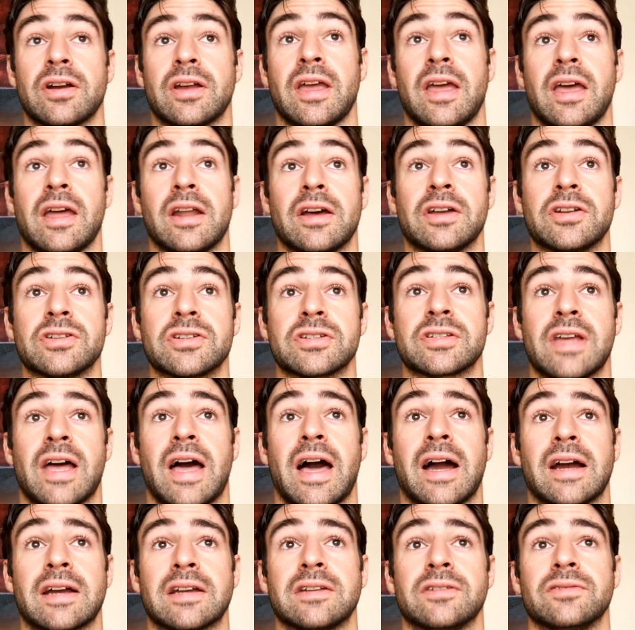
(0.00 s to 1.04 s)
can I just
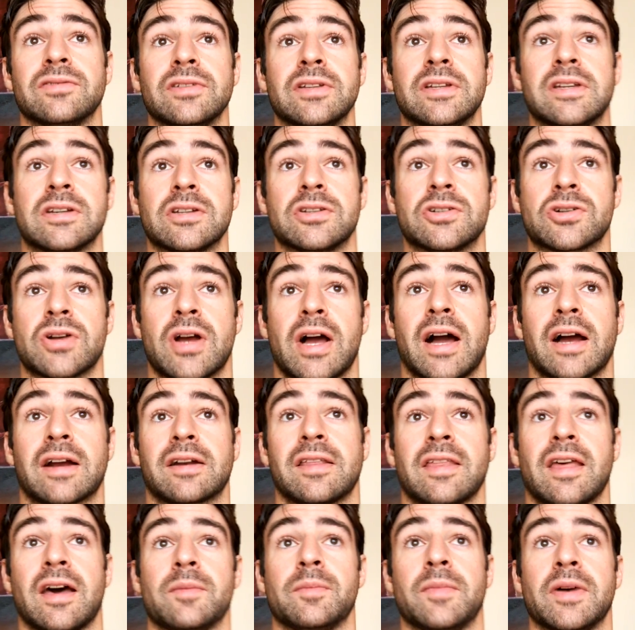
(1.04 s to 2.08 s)
actively
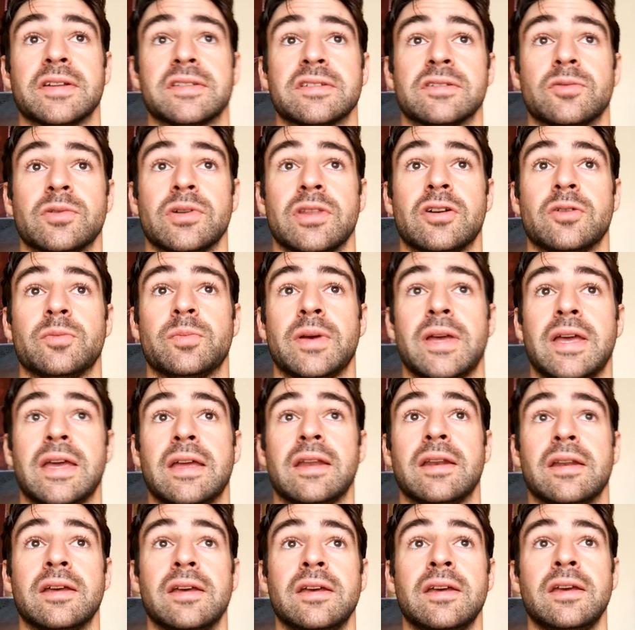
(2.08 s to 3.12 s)
contract that muscle without
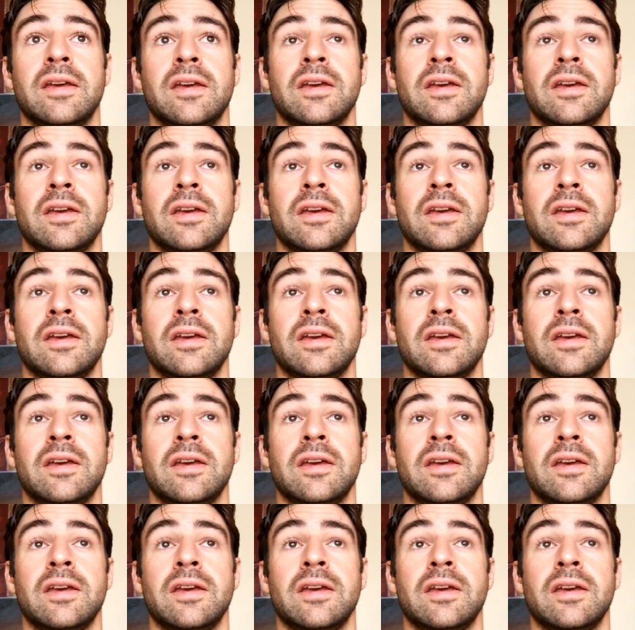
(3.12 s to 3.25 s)
pain?